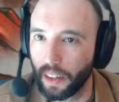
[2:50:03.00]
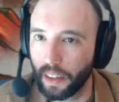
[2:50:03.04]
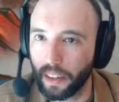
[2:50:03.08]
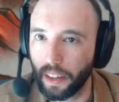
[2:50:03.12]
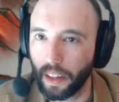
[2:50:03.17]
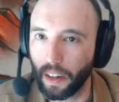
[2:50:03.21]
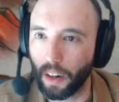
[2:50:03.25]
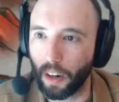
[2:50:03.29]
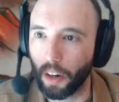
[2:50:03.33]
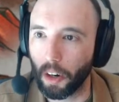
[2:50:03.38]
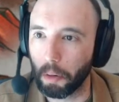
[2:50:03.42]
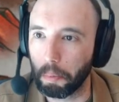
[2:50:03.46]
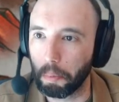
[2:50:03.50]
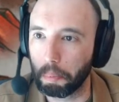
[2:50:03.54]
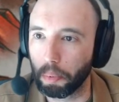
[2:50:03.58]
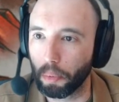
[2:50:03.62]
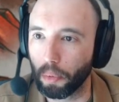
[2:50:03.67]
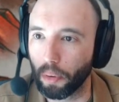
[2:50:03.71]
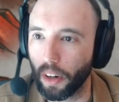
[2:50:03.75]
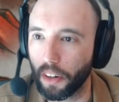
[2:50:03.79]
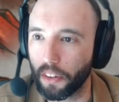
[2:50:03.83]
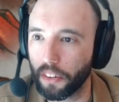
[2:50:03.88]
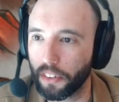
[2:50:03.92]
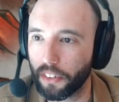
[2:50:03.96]
our
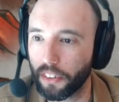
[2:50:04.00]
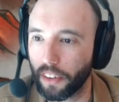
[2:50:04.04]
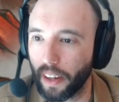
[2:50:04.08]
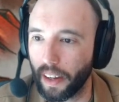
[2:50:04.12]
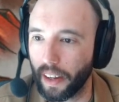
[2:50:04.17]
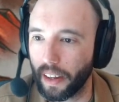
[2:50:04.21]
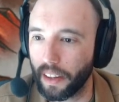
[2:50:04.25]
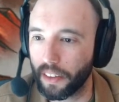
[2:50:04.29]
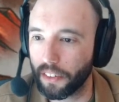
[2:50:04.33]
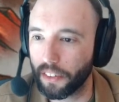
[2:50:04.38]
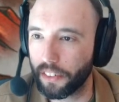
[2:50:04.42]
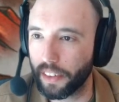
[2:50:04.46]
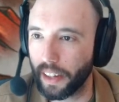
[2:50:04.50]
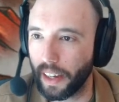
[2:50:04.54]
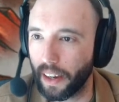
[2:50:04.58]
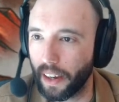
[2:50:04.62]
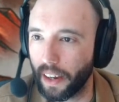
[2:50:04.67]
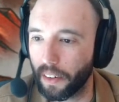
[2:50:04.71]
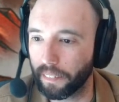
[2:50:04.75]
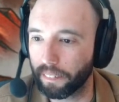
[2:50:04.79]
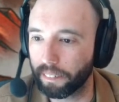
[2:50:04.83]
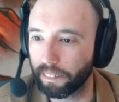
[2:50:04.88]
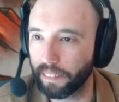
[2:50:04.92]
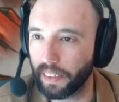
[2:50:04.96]
brush size
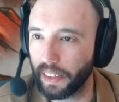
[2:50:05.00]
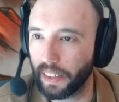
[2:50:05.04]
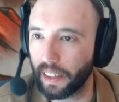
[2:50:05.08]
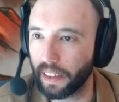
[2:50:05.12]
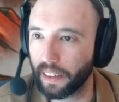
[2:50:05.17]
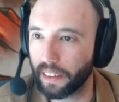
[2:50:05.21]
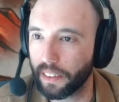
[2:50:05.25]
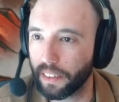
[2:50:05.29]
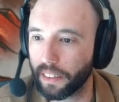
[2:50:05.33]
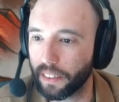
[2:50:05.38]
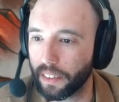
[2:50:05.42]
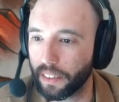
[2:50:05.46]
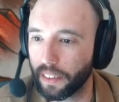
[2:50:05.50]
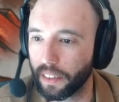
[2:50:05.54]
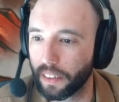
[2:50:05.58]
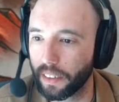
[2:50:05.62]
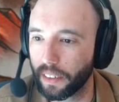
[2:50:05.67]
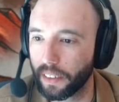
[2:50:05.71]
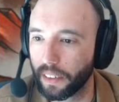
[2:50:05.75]
down a bit.